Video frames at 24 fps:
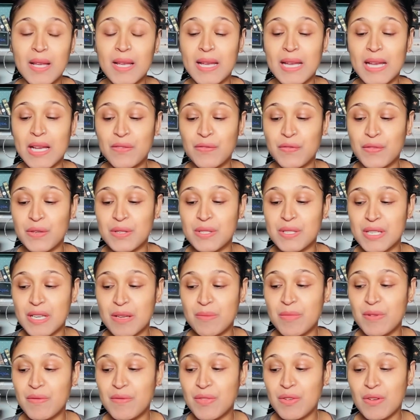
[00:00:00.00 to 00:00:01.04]
And for
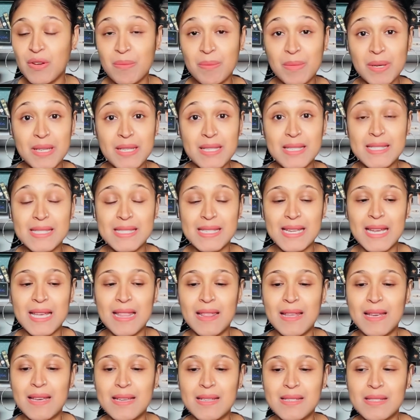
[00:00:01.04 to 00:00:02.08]
some of you, I'm gonna say
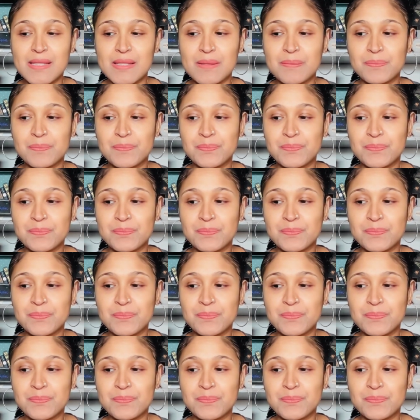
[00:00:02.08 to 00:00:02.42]
this.